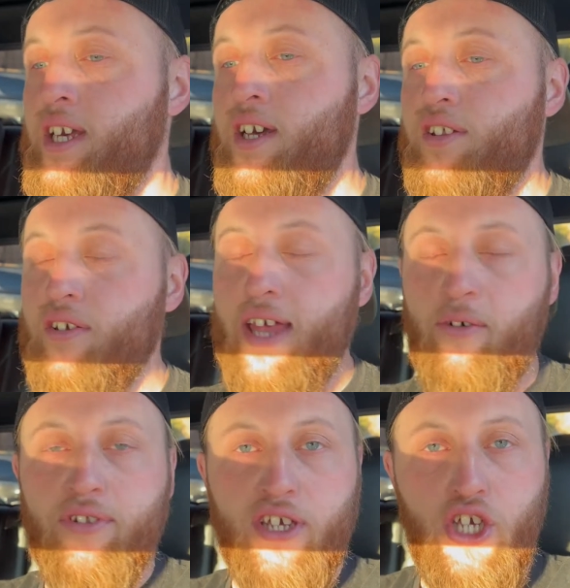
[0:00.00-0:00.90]
So that
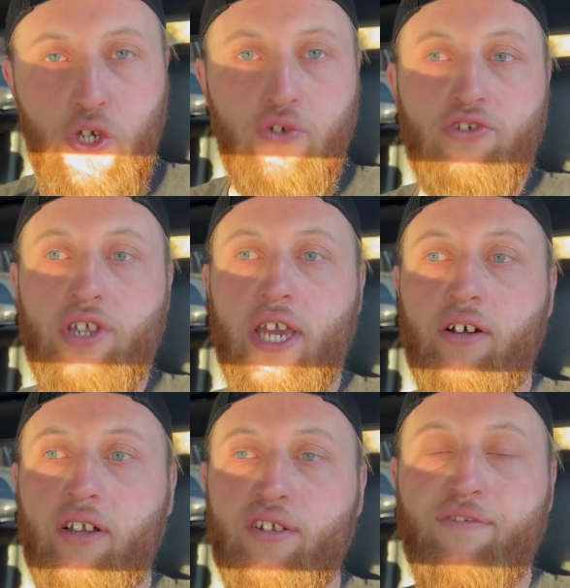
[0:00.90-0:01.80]
was a huge
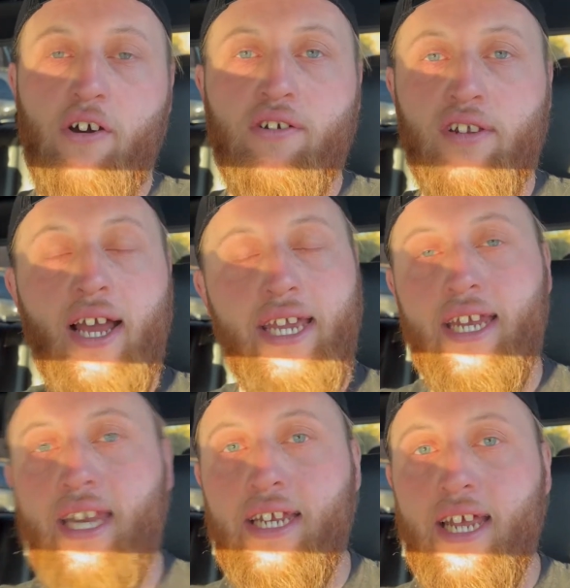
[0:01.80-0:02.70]
deal as far as not getting
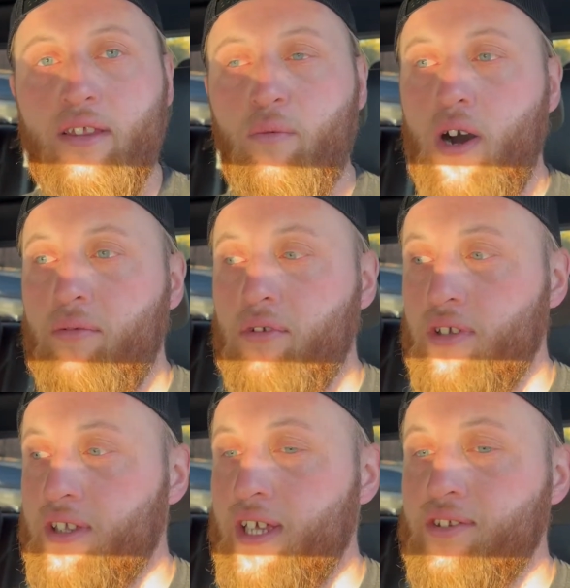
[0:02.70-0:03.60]
any death wobble
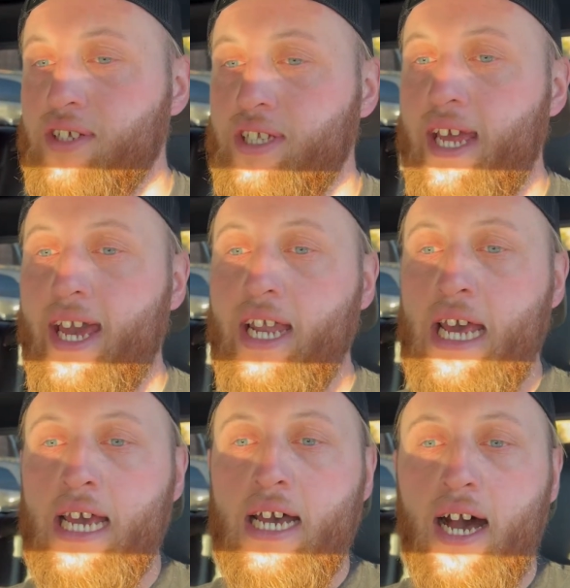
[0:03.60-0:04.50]
and things like that.
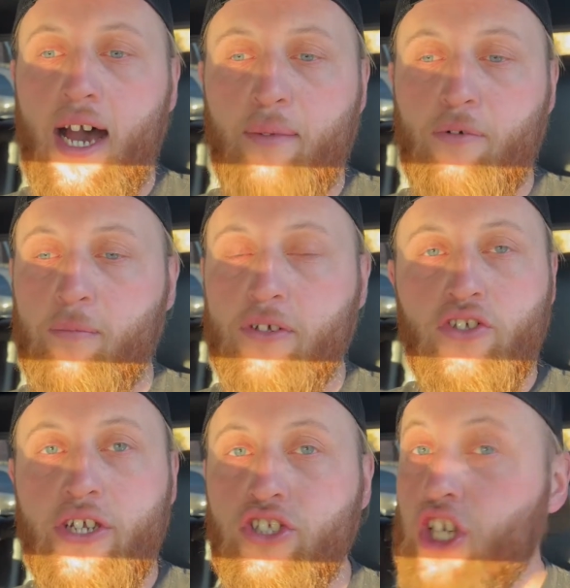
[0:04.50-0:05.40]
I pretty much
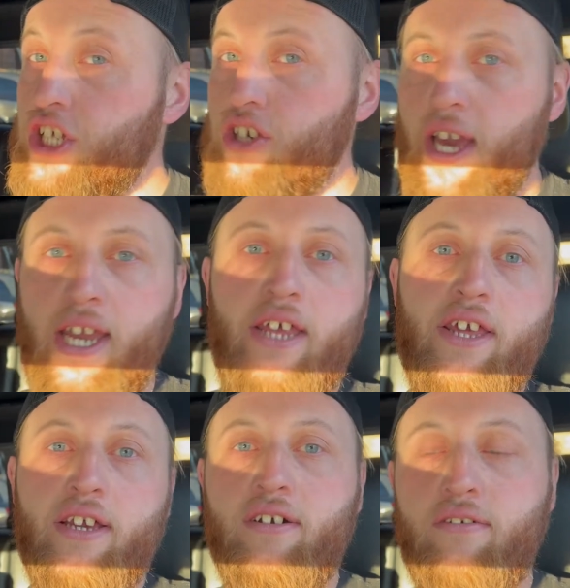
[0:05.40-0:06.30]
didn't change
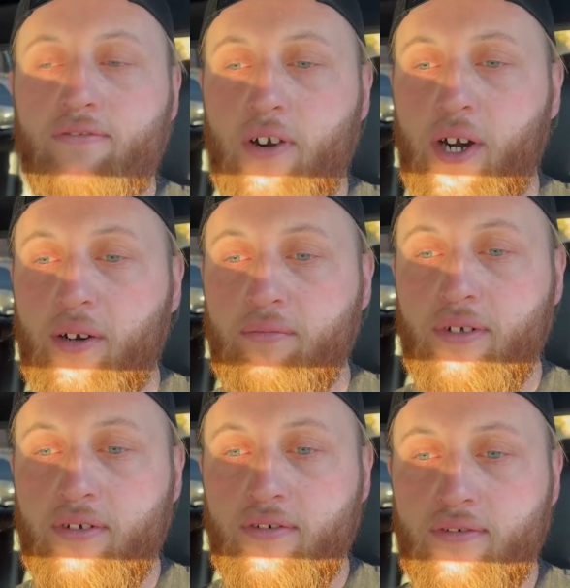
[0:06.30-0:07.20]
anything from
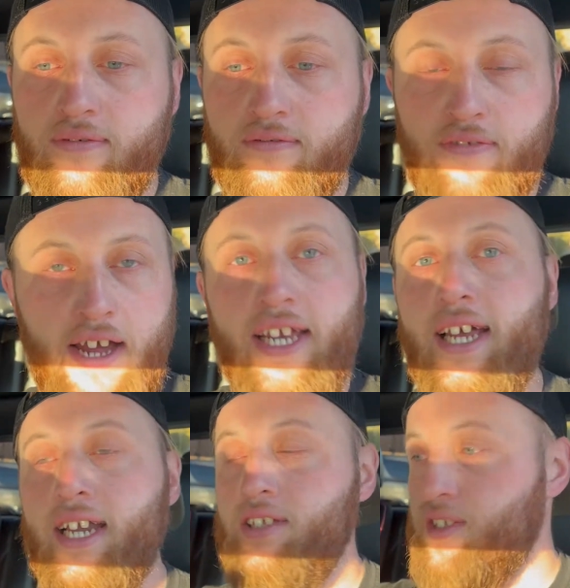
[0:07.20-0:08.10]
Friday
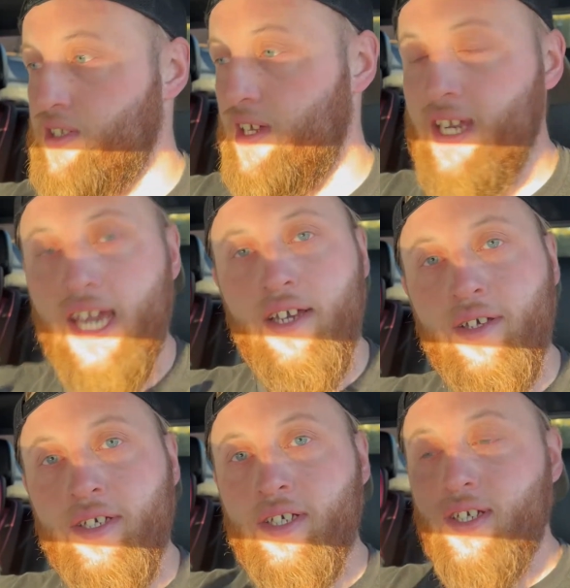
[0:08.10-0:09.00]
night to Sunday.
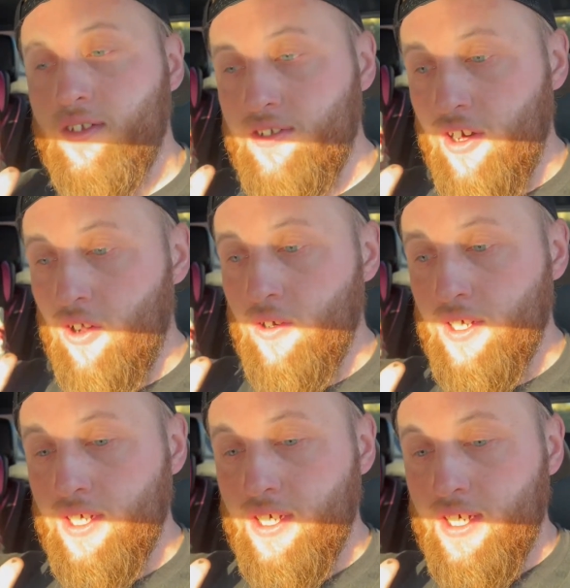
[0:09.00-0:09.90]
So
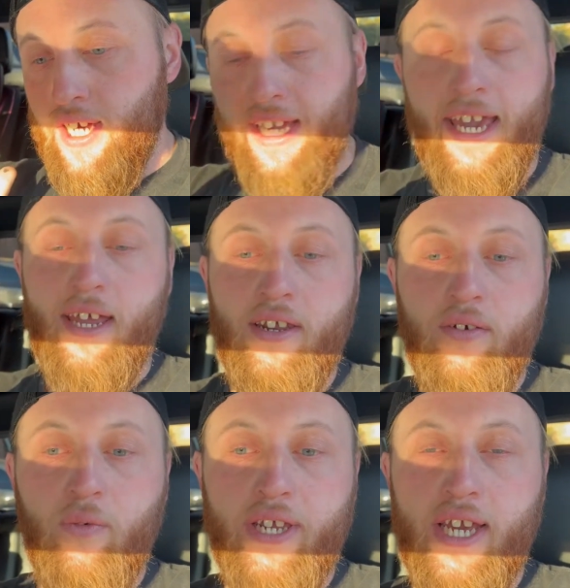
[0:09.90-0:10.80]
again,
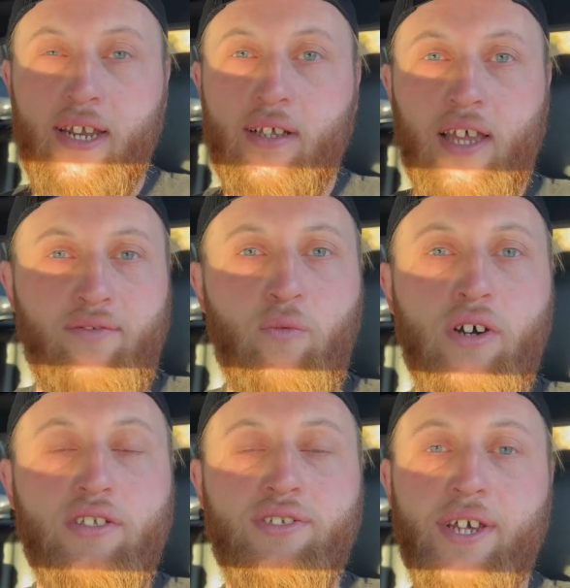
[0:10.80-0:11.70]
we did
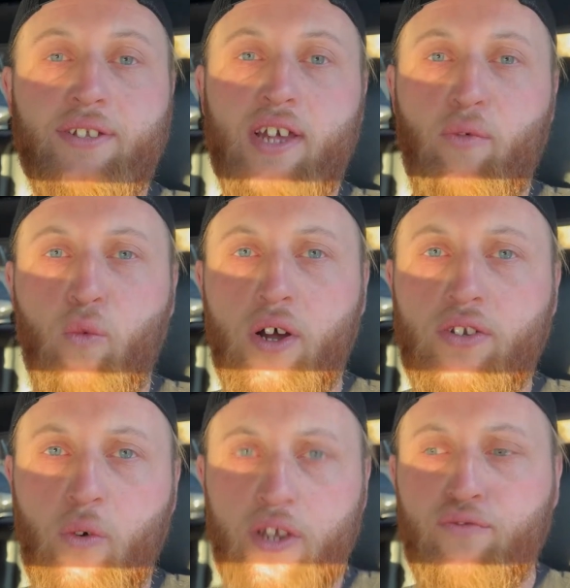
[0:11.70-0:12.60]
11.16 at
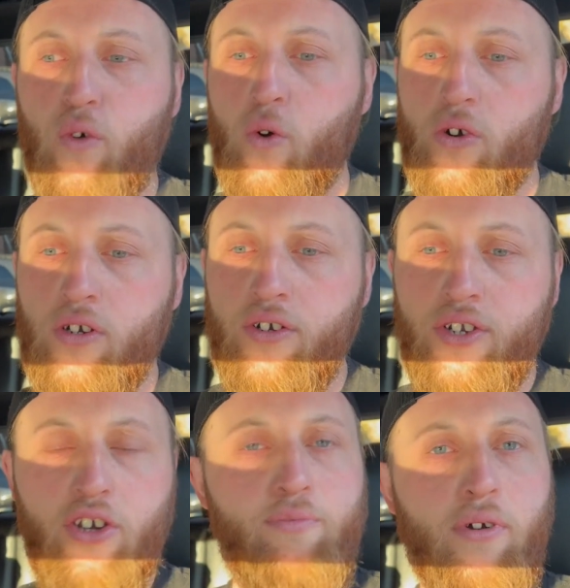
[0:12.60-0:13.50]
124,
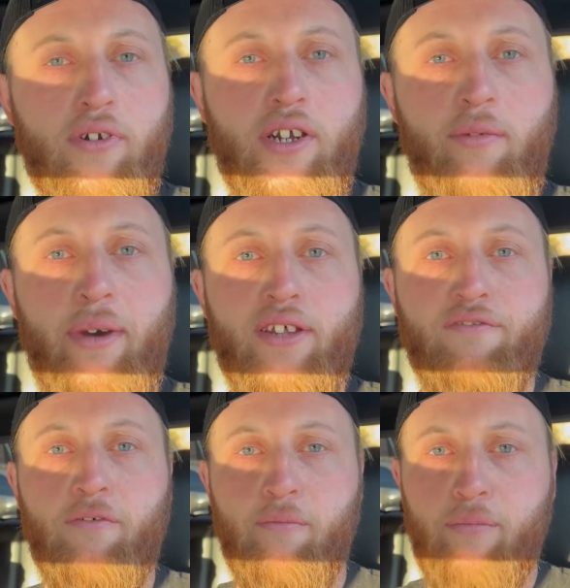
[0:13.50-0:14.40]
new personal best
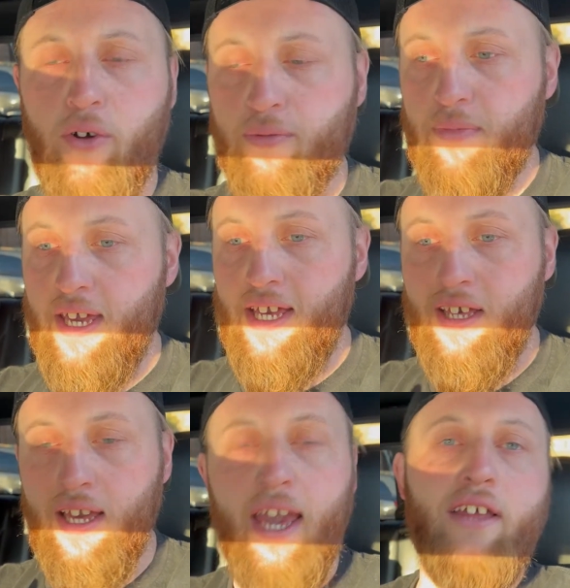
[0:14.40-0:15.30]
for both
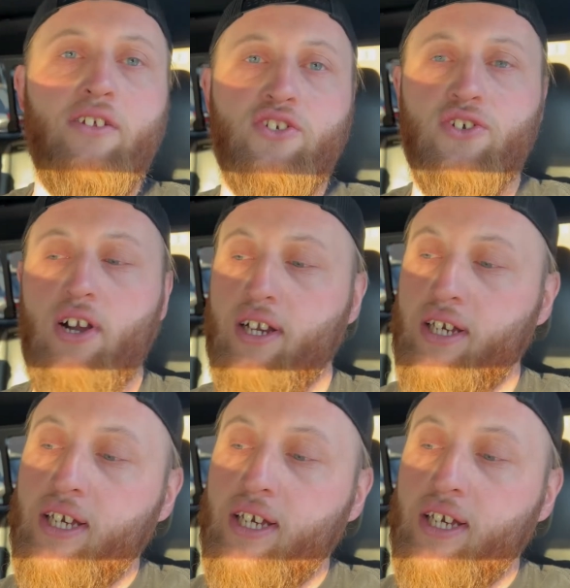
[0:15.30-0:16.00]
me and the truck.